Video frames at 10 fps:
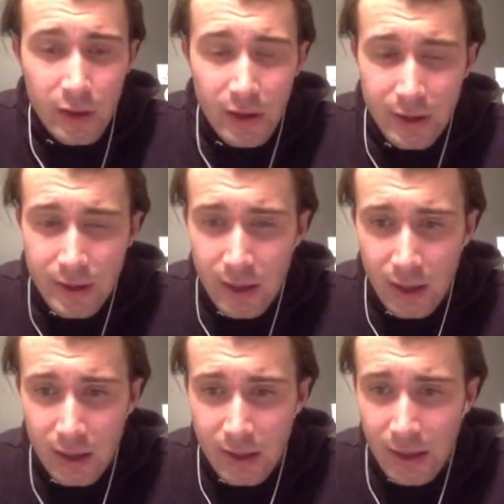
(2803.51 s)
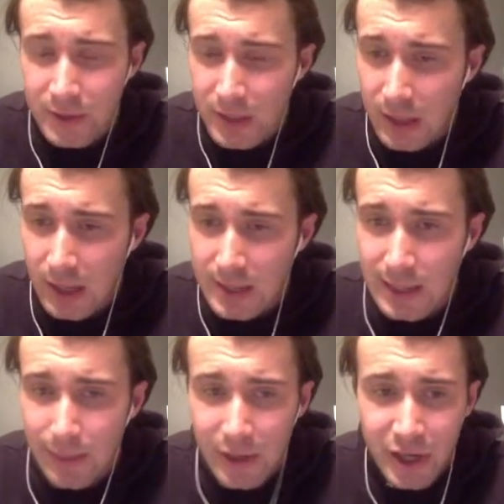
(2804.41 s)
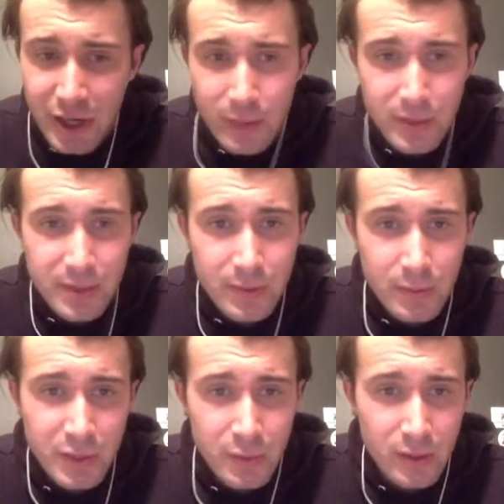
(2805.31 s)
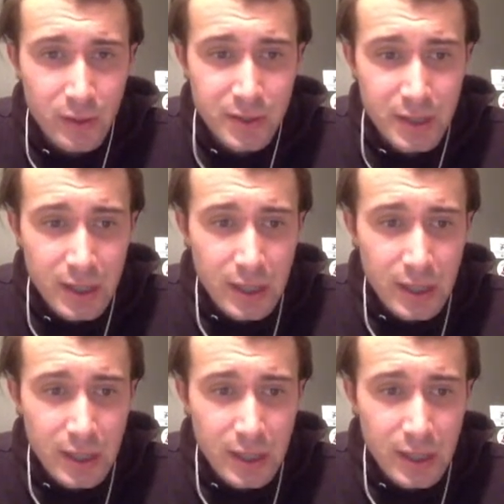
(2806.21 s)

I think that was the last time I checked, which was